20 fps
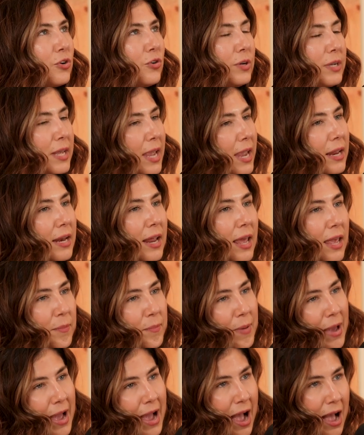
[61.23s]
create
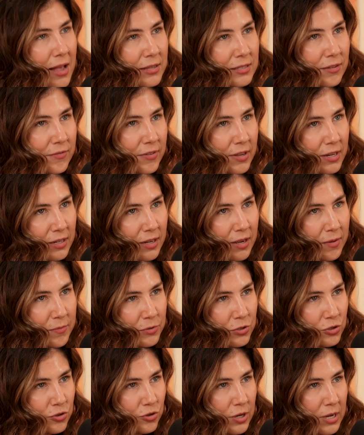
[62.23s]
a passive
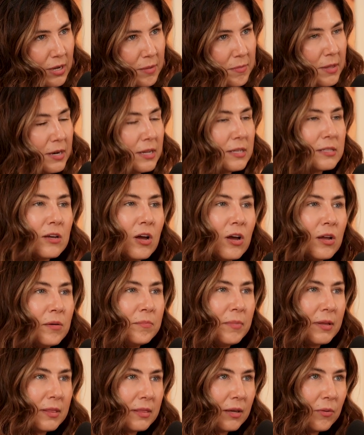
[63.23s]
income stream that is
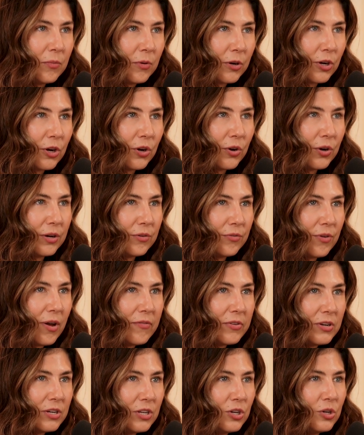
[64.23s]
on monthly recurring
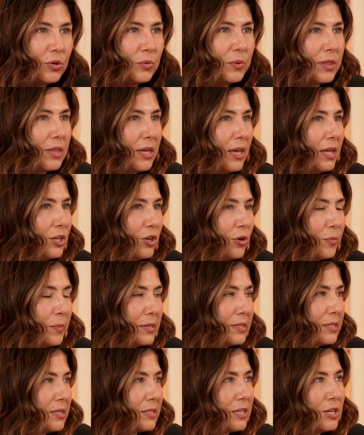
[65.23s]
revenue within your
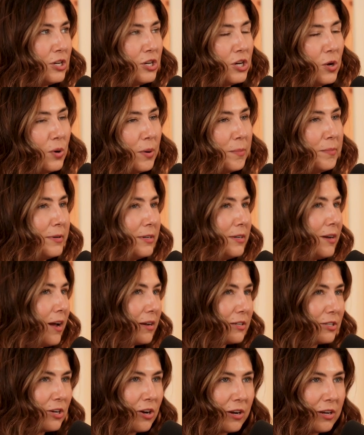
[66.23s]
business. And no, I'm
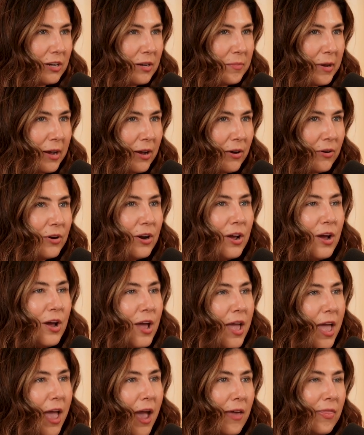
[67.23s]
not talking about
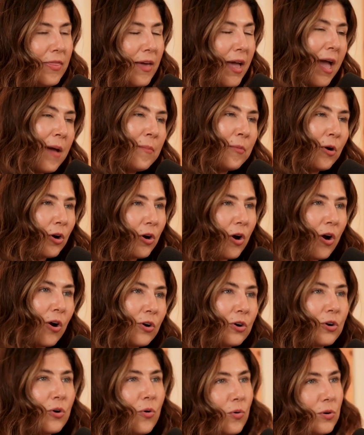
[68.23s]
the
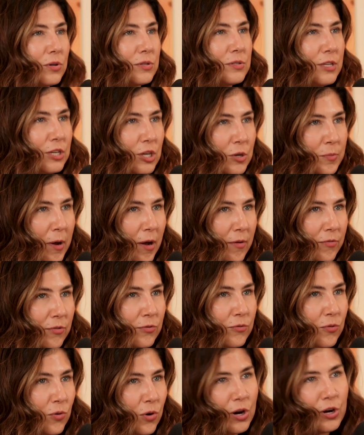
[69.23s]
MRR course that you bought
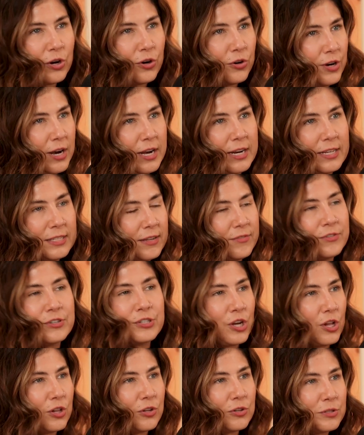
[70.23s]
for
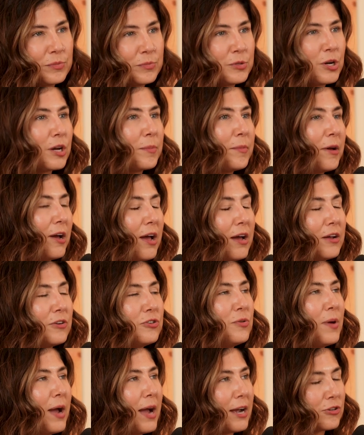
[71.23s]
$497. I'm talking about how
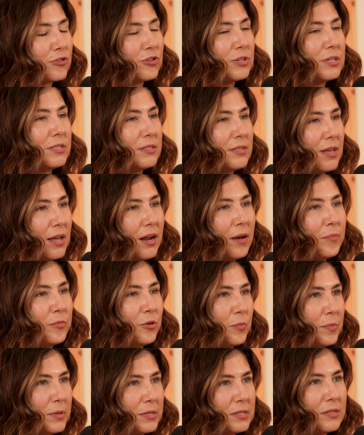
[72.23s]
to actually set up
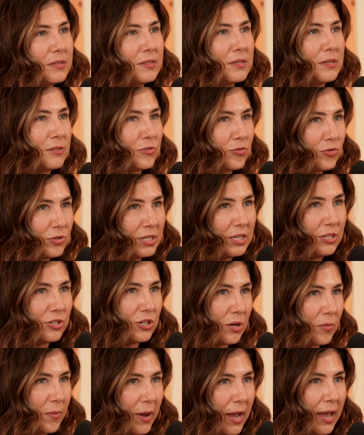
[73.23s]
your business in a
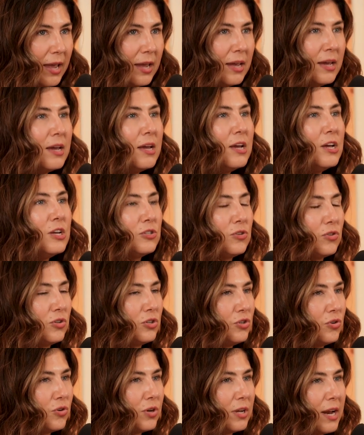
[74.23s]
strategic way so
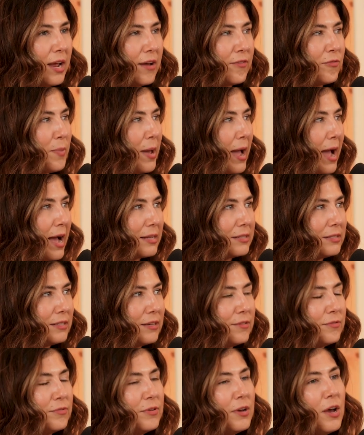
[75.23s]
that you can have
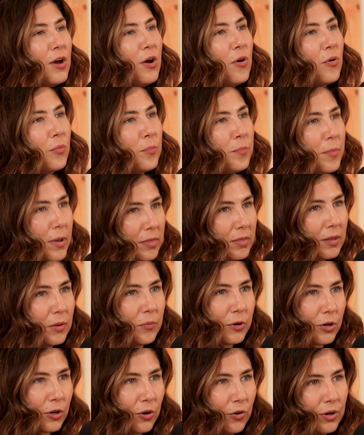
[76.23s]
passive monthly
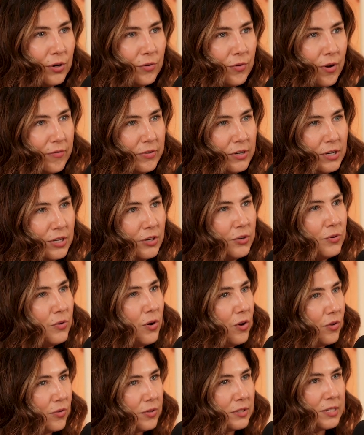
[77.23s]
recurring revenue
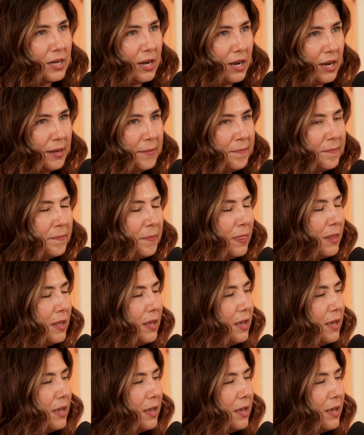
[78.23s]
all the time.